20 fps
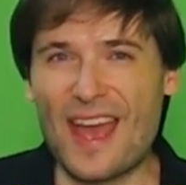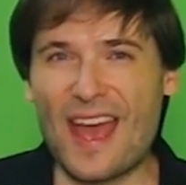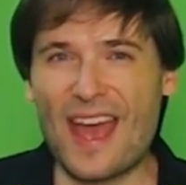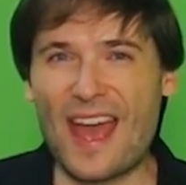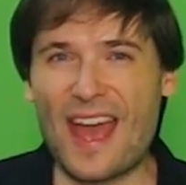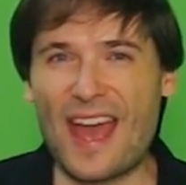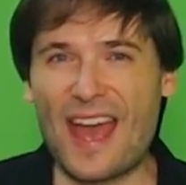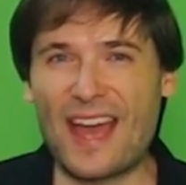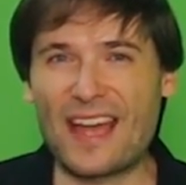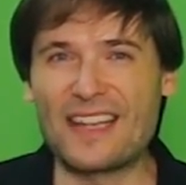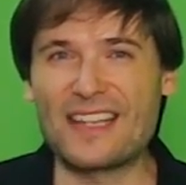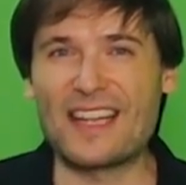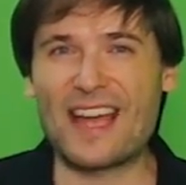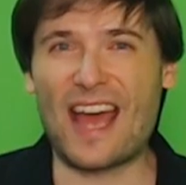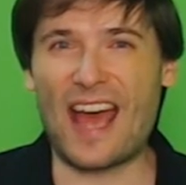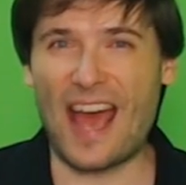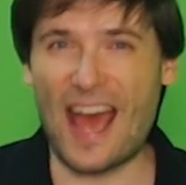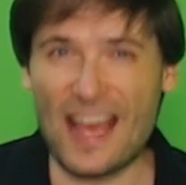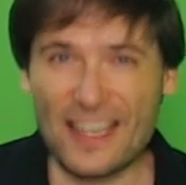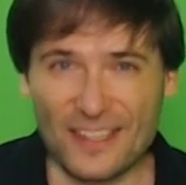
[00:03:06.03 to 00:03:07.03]
And
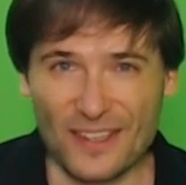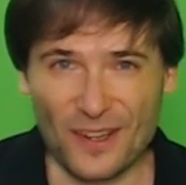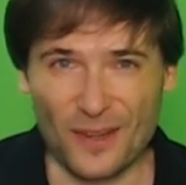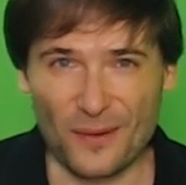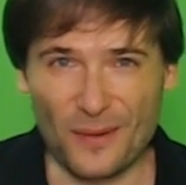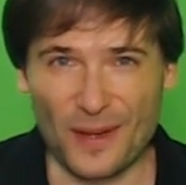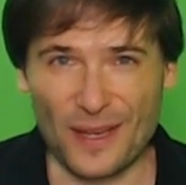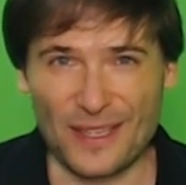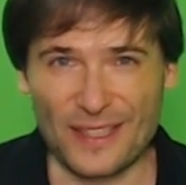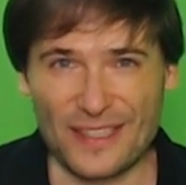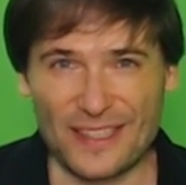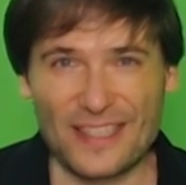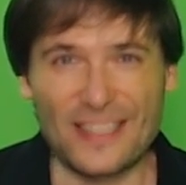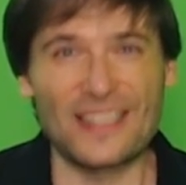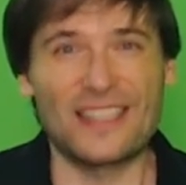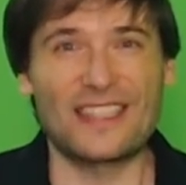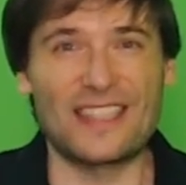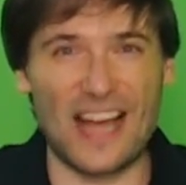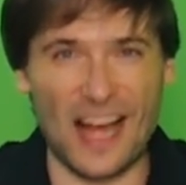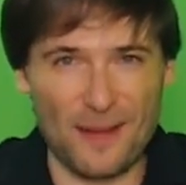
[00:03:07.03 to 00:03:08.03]
as always,
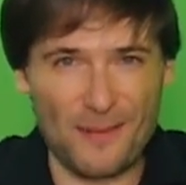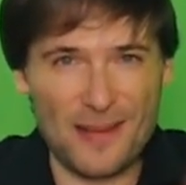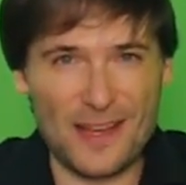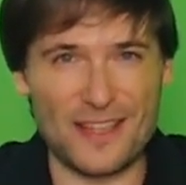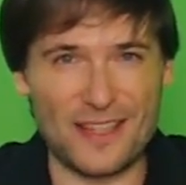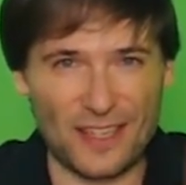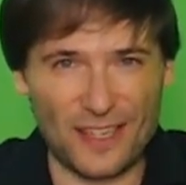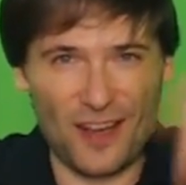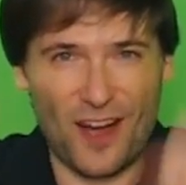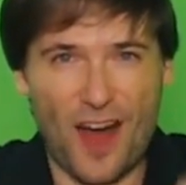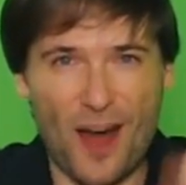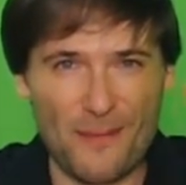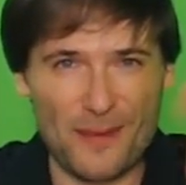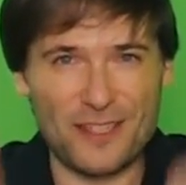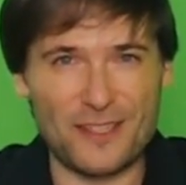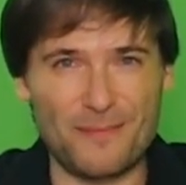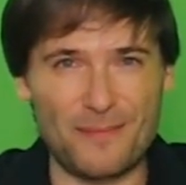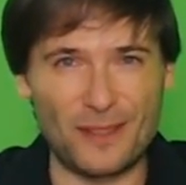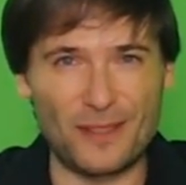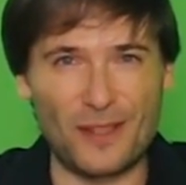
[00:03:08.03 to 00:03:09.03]
tell me in the
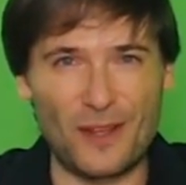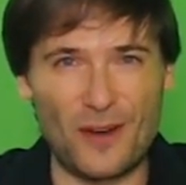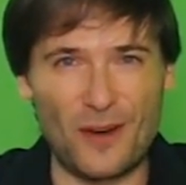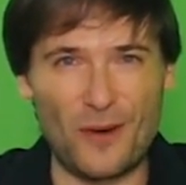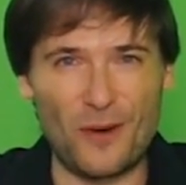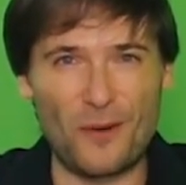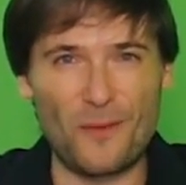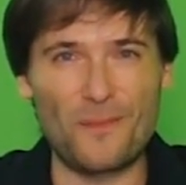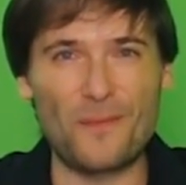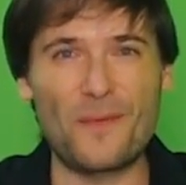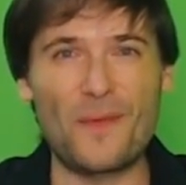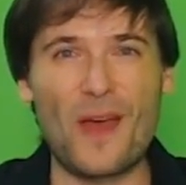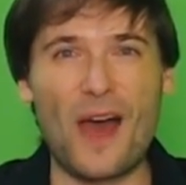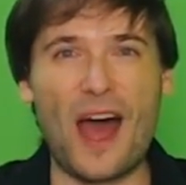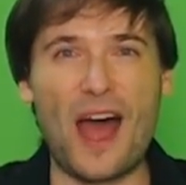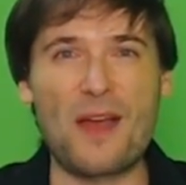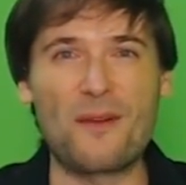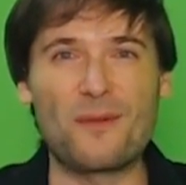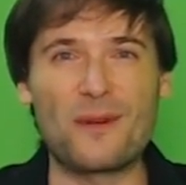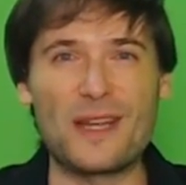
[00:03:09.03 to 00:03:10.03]
comments below.
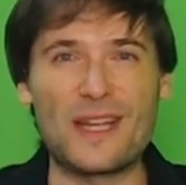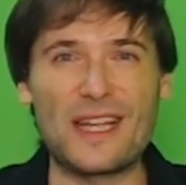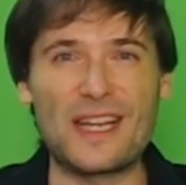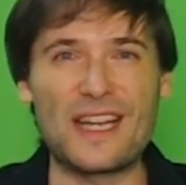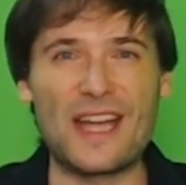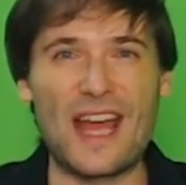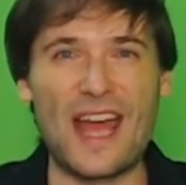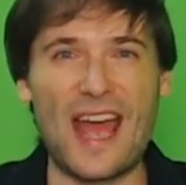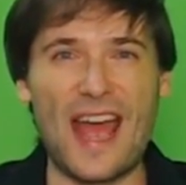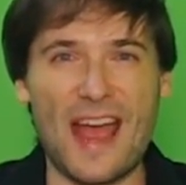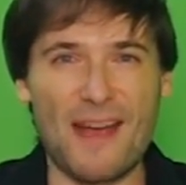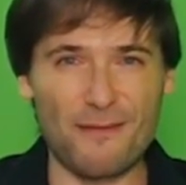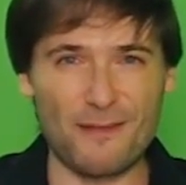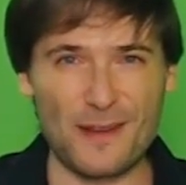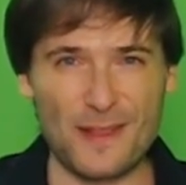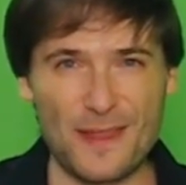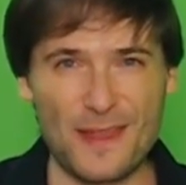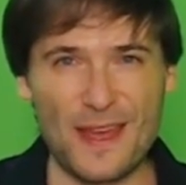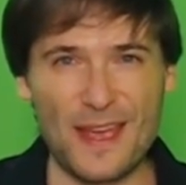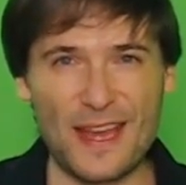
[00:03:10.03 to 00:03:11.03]
I read
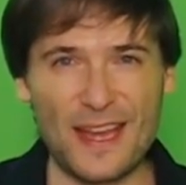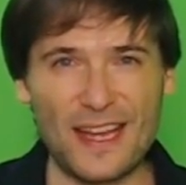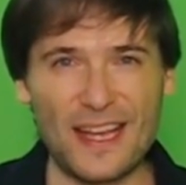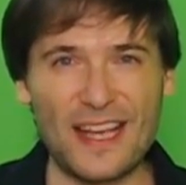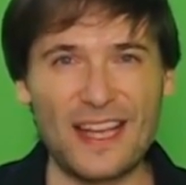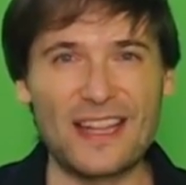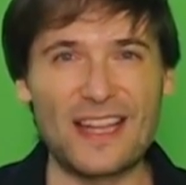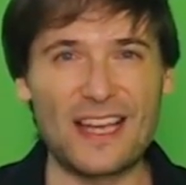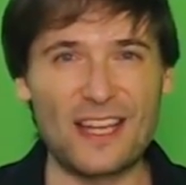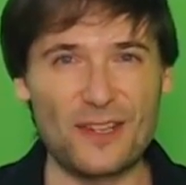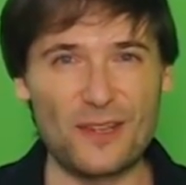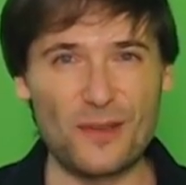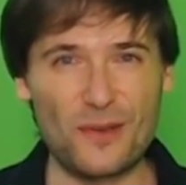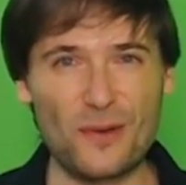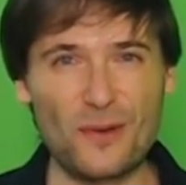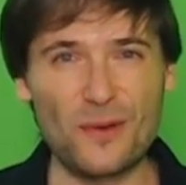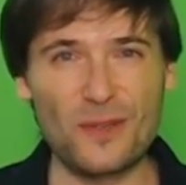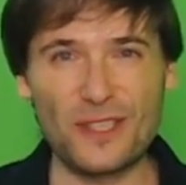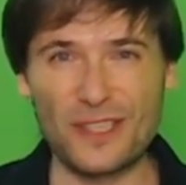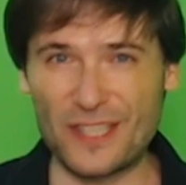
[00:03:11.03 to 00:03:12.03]
everything that
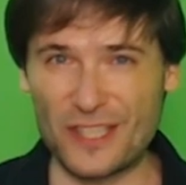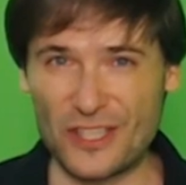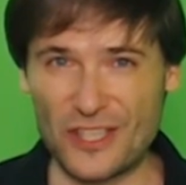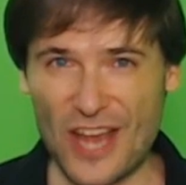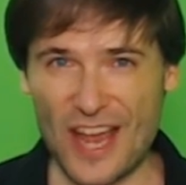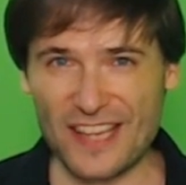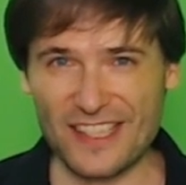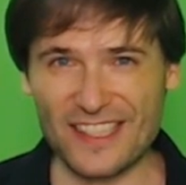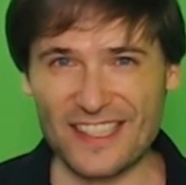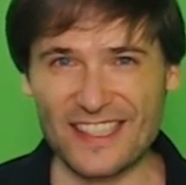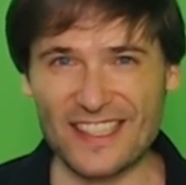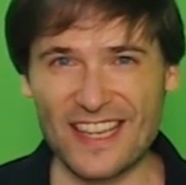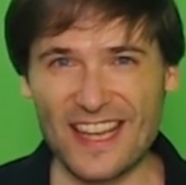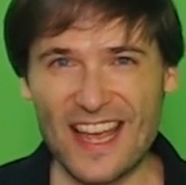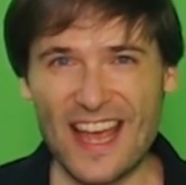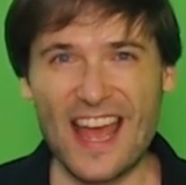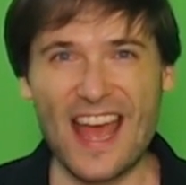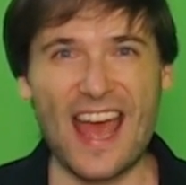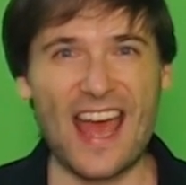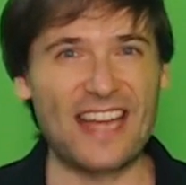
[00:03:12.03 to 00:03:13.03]
you suggest
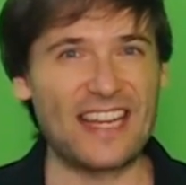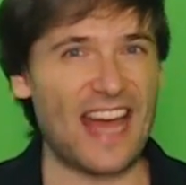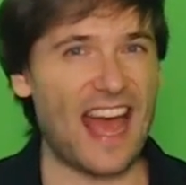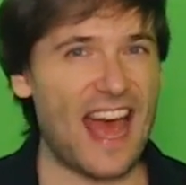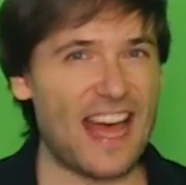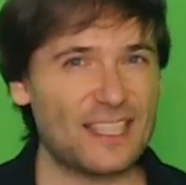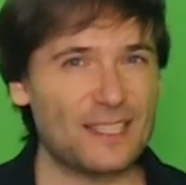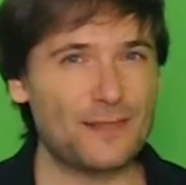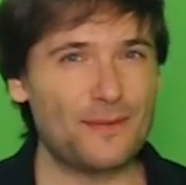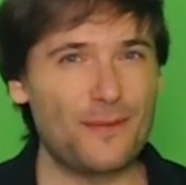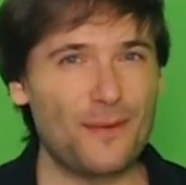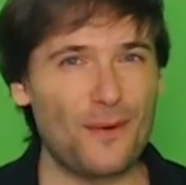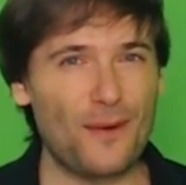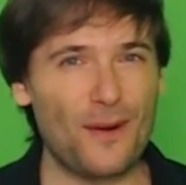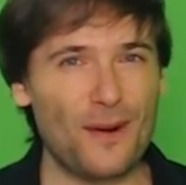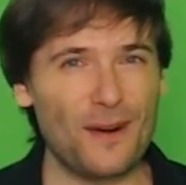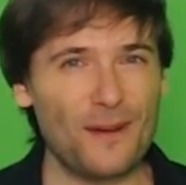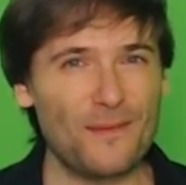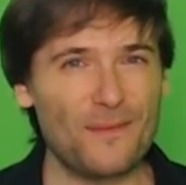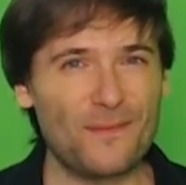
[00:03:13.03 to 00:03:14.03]
and ask
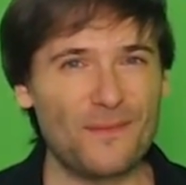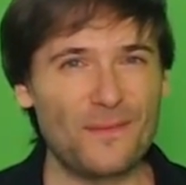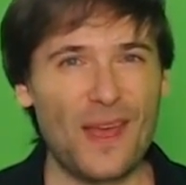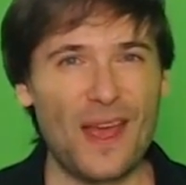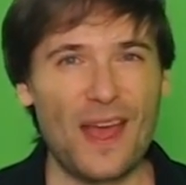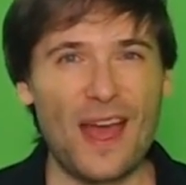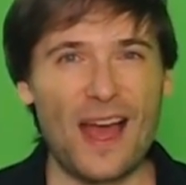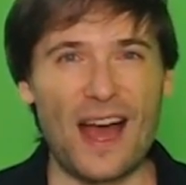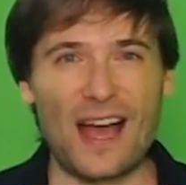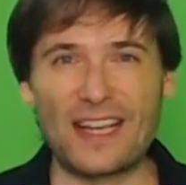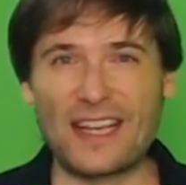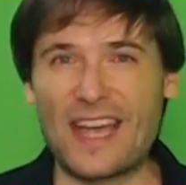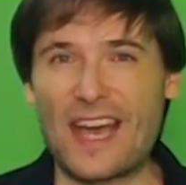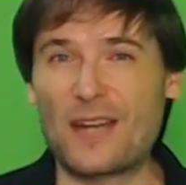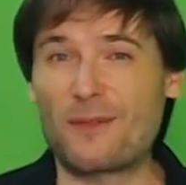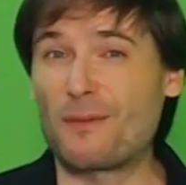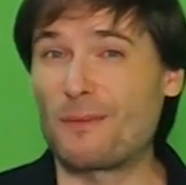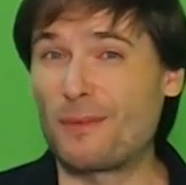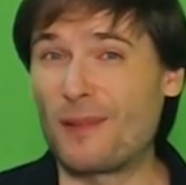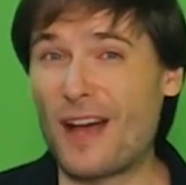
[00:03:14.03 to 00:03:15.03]
for. I
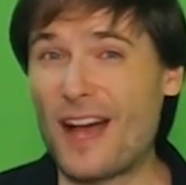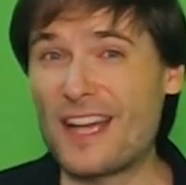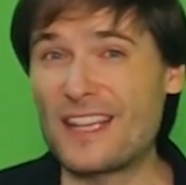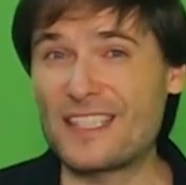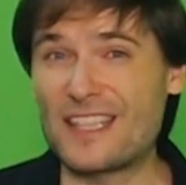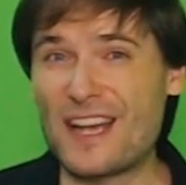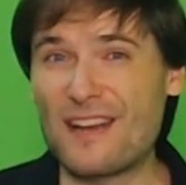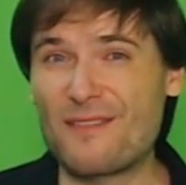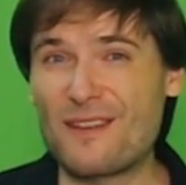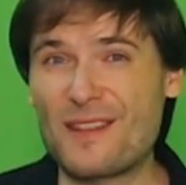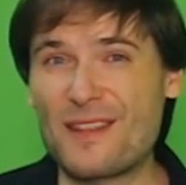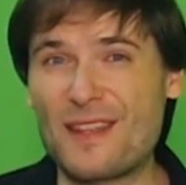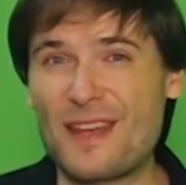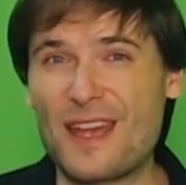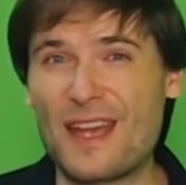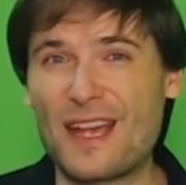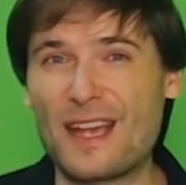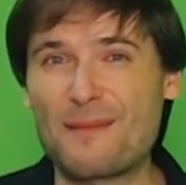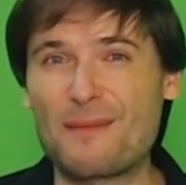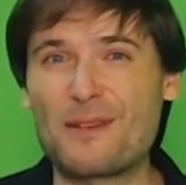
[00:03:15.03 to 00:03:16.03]
can't reply to
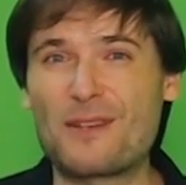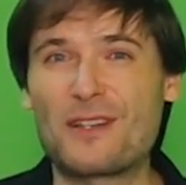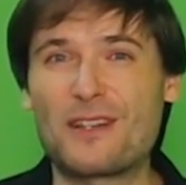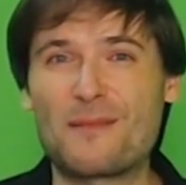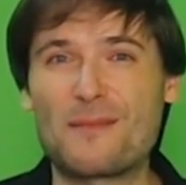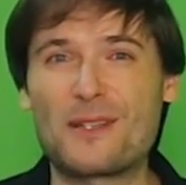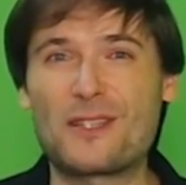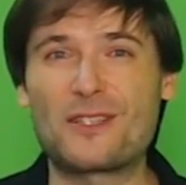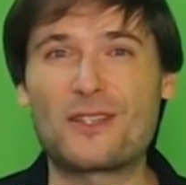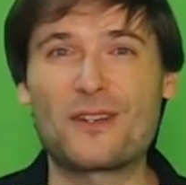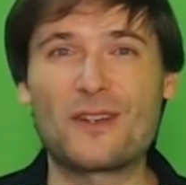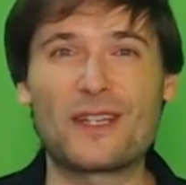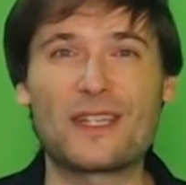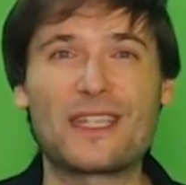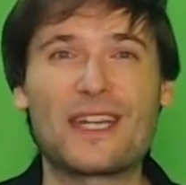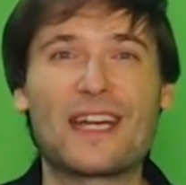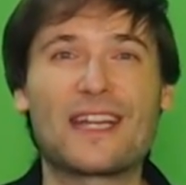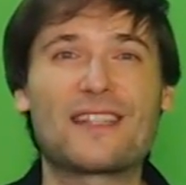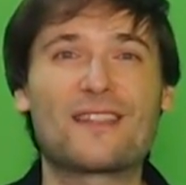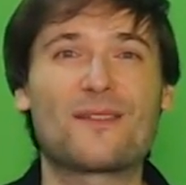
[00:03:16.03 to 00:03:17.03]
everything, but you can be sure it
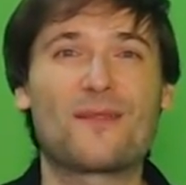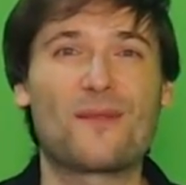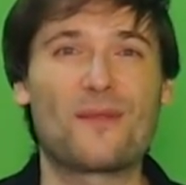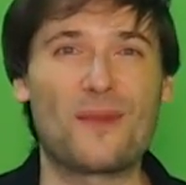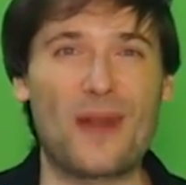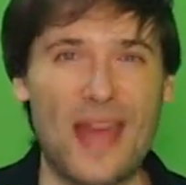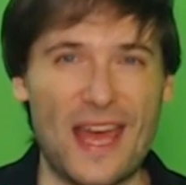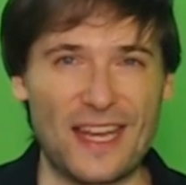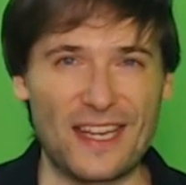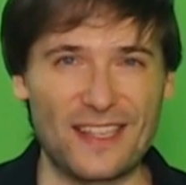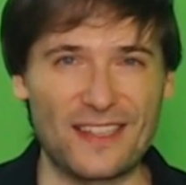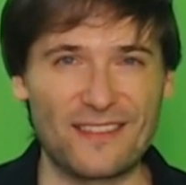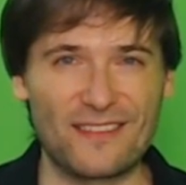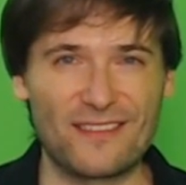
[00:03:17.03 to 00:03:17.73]
gets read.